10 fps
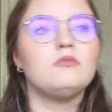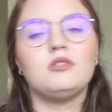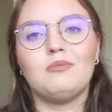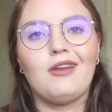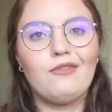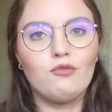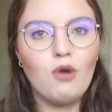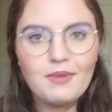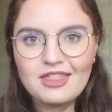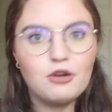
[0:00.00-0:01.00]
some kind of
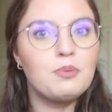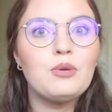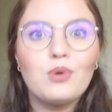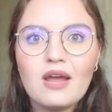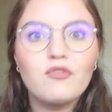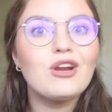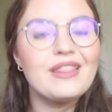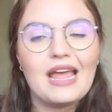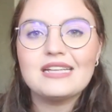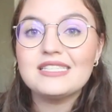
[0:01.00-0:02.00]
aromatherapy, whatever
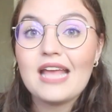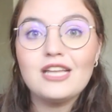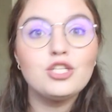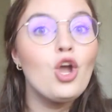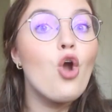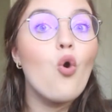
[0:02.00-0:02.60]
in that scent,